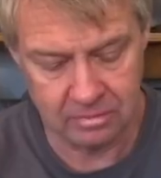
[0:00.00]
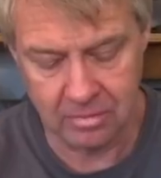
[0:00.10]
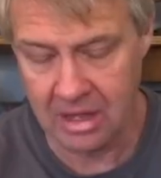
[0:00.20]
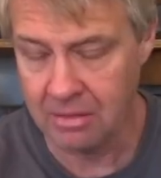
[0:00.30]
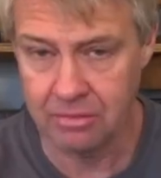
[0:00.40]

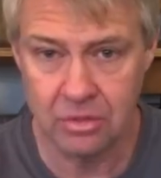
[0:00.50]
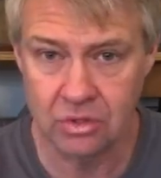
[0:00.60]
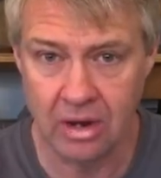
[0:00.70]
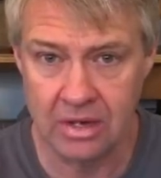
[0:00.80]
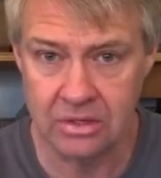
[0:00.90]
May have a few
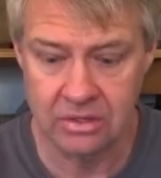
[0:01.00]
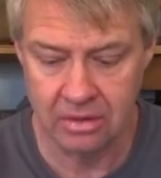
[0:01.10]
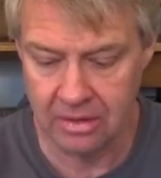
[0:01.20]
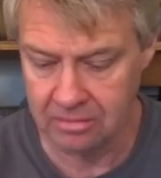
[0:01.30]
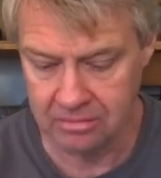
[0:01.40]
scratches
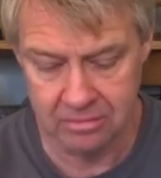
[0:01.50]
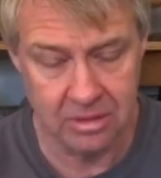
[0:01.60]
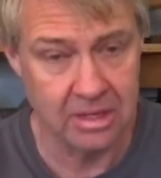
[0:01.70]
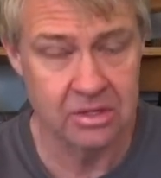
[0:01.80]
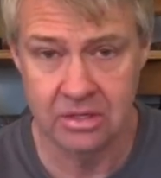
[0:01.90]
on it,
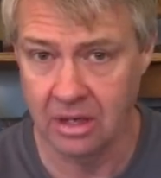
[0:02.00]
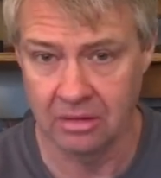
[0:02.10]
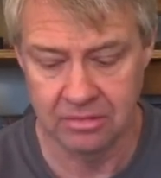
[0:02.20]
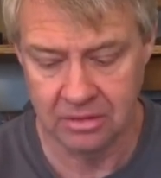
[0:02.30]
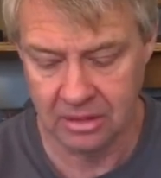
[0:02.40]
but it's
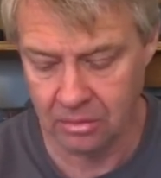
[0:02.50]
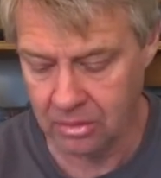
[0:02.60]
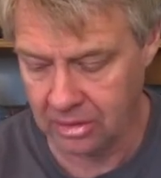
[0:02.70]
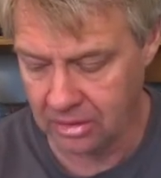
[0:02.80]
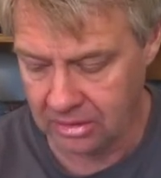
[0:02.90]
tough. It
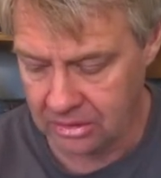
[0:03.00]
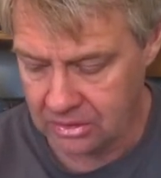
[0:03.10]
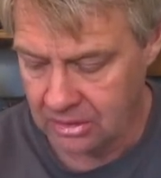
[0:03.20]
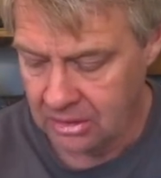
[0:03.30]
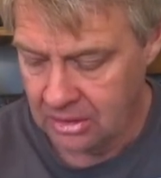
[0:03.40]
won't hurt it.
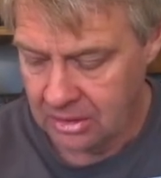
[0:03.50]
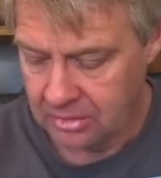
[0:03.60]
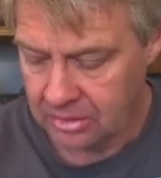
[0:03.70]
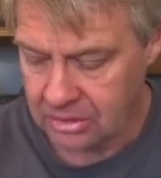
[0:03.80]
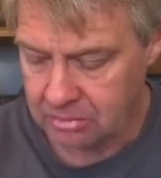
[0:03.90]
This
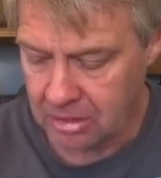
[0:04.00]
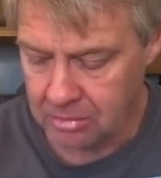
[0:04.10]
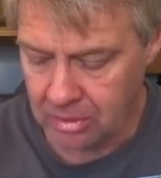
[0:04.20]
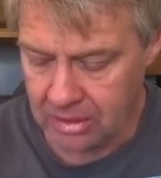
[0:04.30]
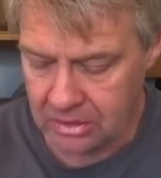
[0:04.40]
this
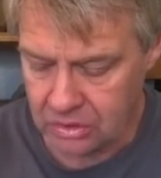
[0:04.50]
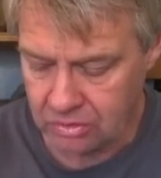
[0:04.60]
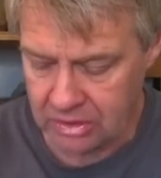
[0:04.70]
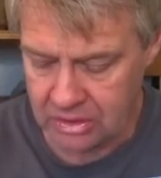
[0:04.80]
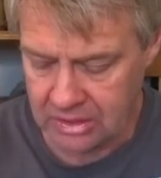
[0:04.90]
membrane is
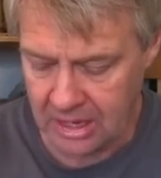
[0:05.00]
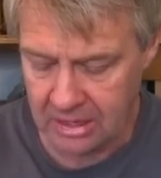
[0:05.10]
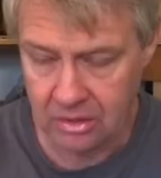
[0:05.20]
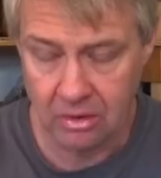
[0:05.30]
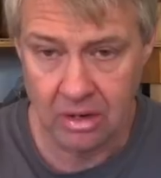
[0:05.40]
stretched
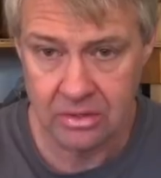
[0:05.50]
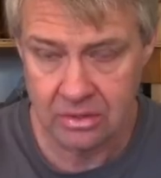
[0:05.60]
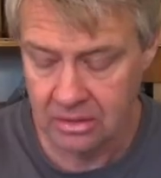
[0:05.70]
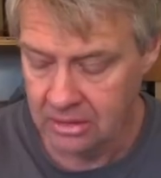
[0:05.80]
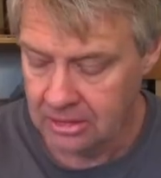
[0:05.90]
tight
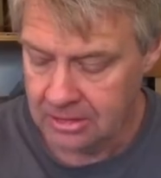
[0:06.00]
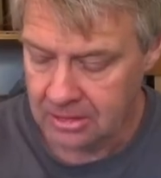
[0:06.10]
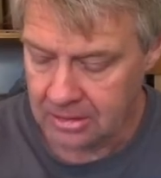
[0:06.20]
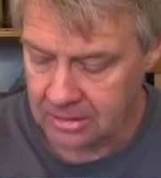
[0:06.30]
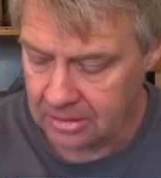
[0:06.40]
across
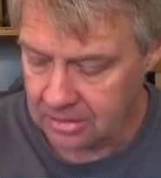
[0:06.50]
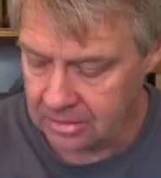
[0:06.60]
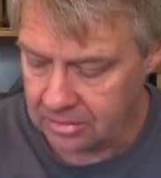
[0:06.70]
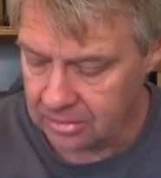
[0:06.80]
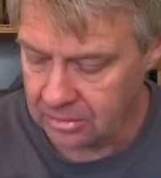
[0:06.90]

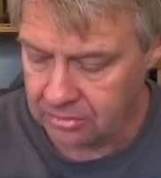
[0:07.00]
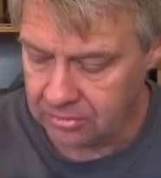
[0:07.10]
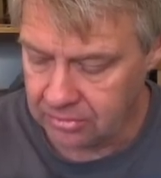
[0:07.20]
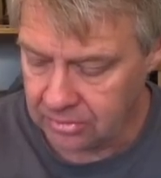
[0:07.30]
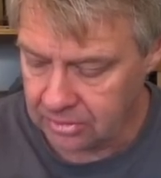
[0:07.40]
uh,
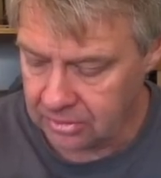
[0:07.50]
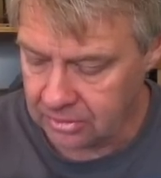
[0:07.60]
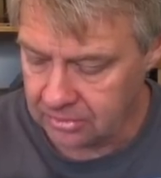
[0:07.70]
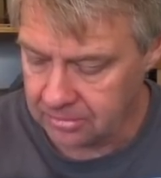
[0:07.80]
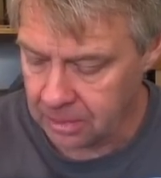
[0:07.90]
the
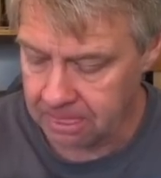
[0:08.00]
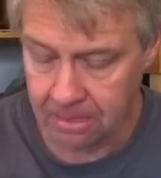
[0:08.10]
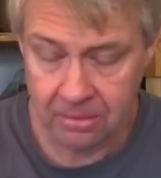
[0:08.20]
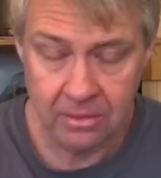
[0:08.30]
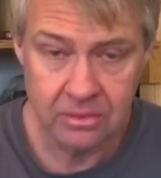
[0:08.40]

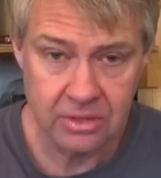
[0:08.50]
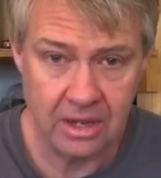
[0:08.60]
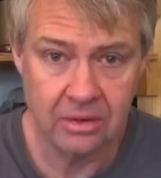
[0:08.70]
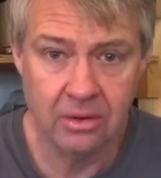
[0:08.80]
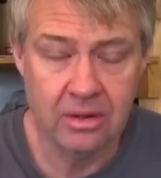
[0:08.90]

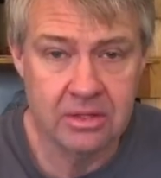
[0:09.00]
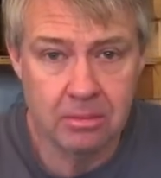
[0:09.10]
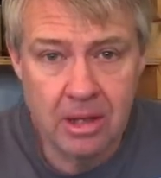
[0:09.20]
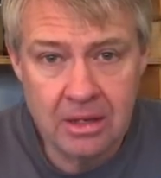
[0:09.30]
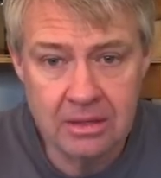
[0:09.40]
tight across the
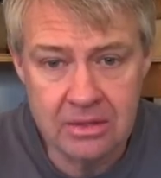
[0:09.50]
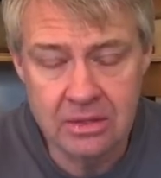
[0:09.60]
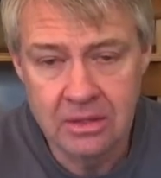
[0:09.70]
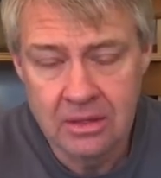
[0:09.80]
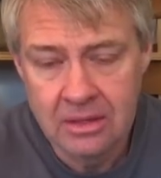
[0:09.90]
magnets.
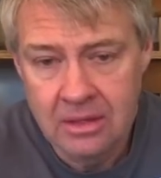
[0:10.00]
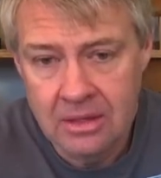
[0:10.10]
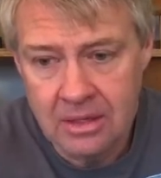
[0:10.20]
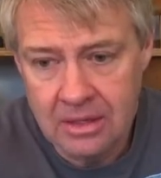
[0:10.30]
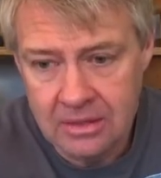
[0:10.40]

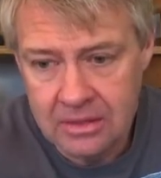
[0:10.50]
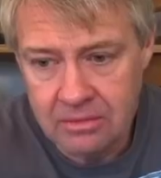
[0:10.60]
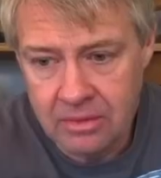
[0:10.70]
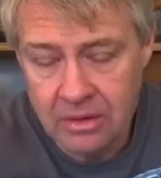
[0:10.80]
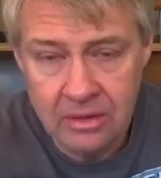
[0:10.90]
It's
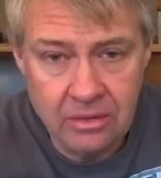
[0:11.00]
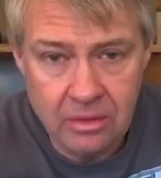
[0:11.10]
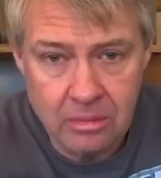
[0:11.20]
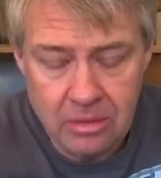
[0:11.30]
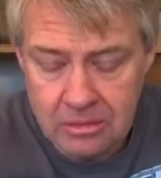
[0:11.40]
very
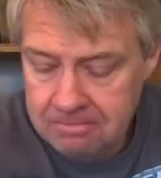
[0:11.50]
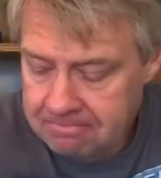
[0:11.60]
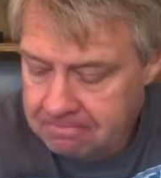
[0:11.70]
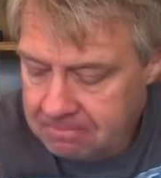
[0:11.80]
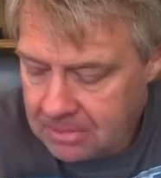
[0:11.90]
durable.
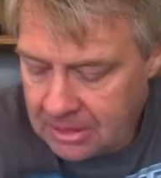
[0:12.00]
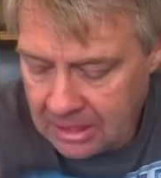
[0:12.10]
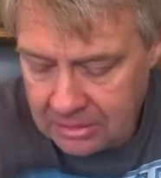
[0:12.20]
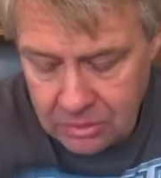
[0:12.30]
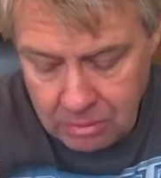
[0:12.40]
It
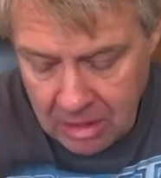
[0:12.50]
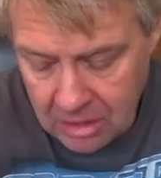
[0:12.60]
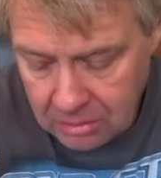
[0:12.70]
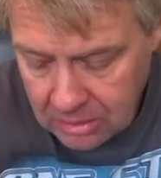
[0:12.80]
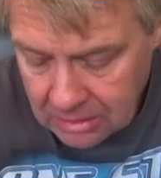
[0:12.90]
handles
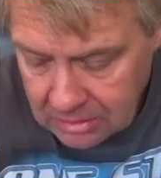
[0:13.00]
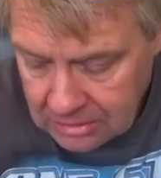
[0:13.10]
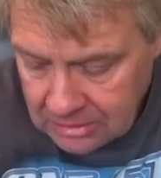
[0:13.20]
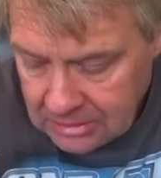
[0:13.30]
power well.